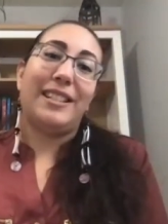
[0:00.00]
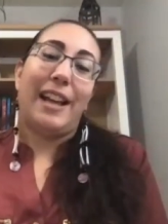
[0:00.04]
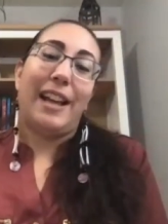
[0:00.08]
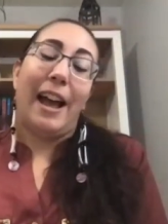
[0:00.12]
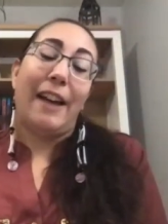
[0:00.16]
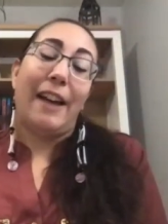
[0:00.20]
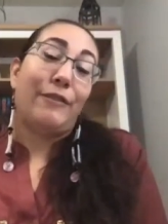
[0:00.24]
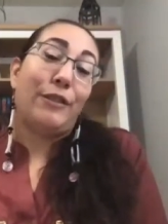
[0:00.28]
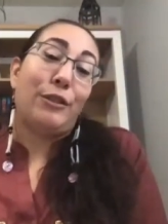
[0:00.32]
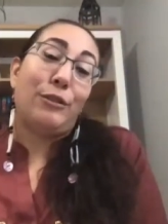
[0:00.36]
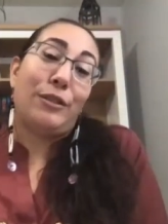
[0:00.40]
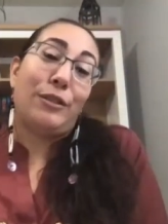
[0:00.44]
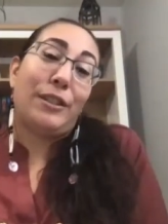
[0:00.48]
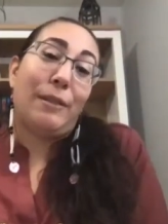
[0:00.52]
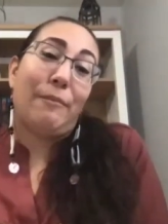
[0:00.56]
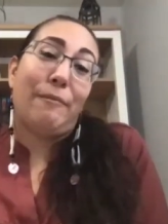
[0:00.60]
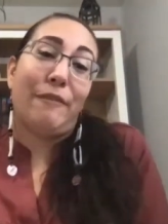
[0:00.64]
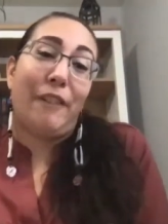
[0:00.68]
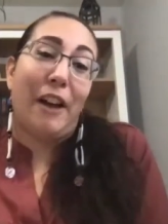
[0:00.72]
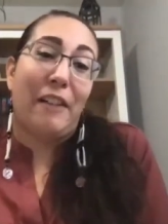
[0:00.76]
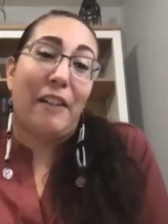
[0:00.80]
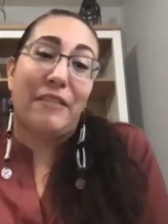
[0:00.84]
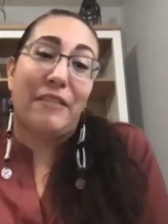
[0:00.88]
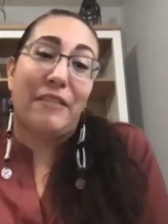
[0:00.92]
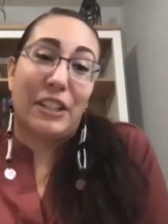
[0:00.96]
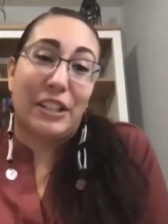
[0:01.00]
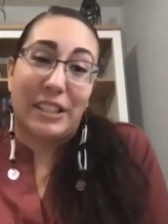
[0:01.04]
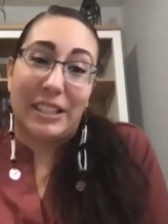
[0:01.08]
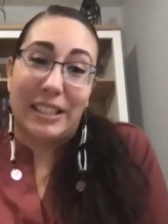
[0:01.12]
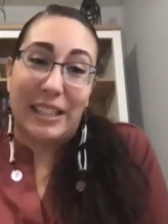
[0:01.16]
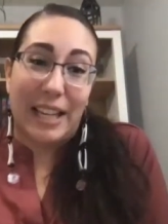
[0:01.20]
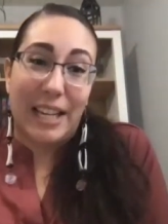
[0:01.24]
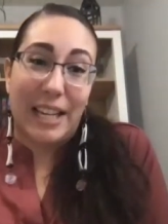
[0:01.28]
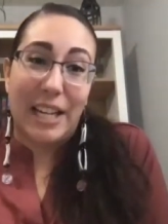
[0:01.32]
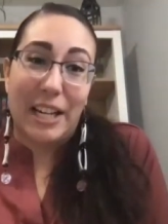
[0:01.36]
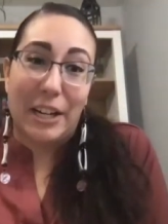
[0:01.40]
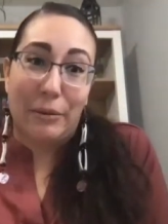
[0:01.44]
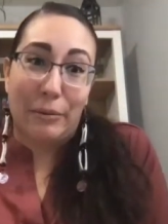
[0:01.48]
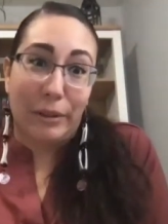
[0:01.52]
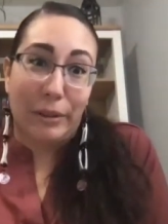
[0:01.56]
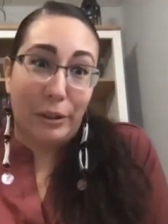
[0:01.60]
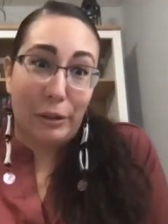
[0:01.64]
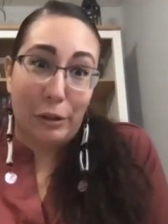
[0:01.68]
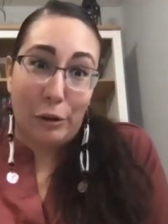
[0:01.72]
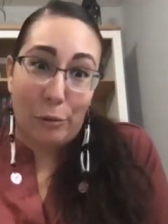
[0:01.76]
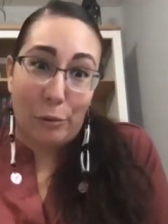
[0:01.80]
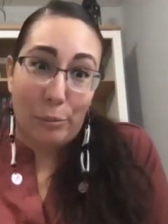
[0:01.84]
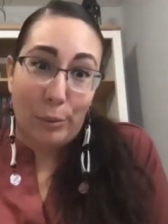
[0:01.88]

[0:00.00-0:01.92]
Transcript: I've used them five years later with no